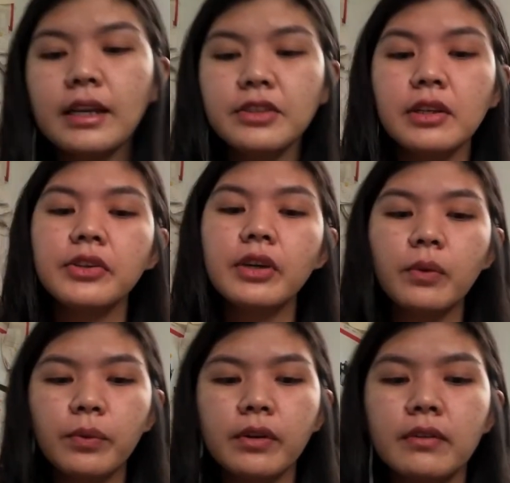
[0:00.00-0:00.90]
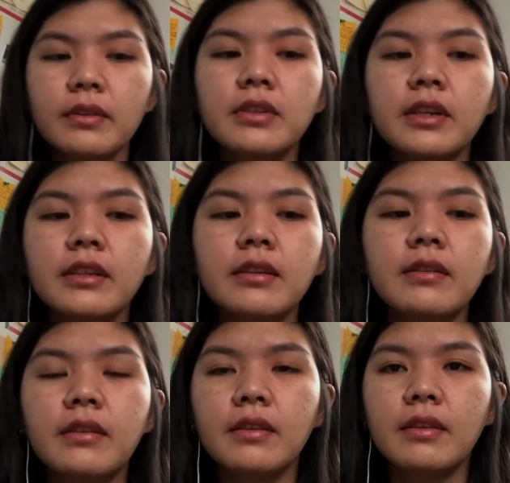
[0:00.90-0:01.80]
Angela Duckworth
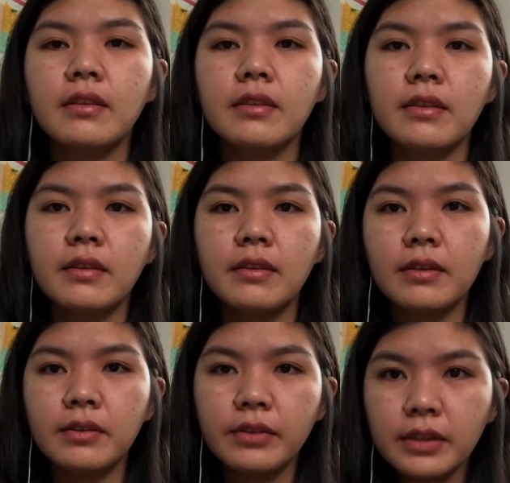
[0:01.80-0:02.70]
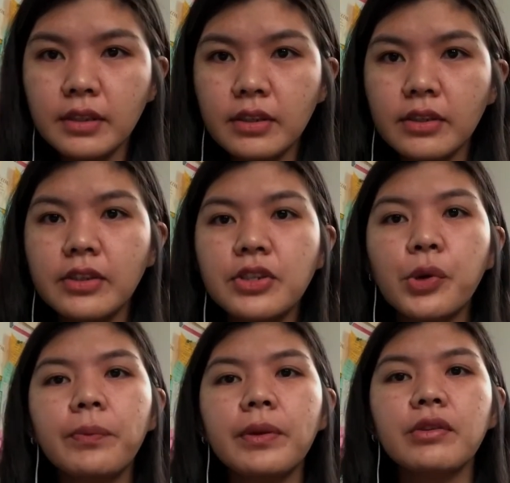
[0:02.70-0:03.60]
started the
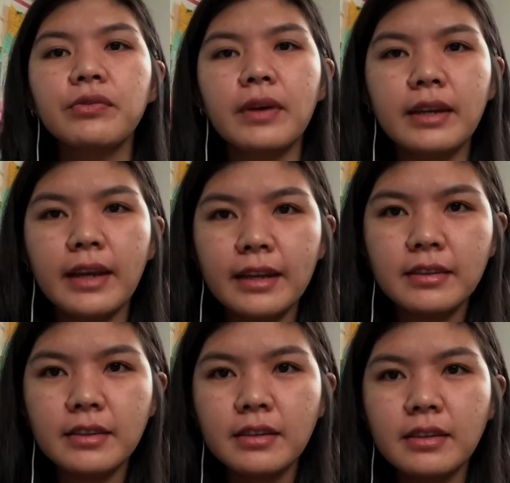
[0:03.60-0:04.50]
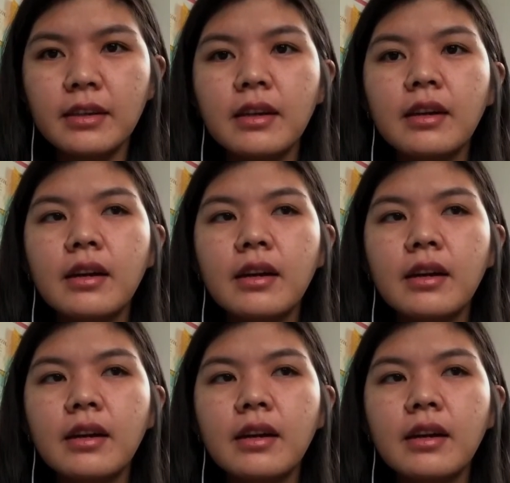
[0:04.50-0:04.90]
research hoping to find the answer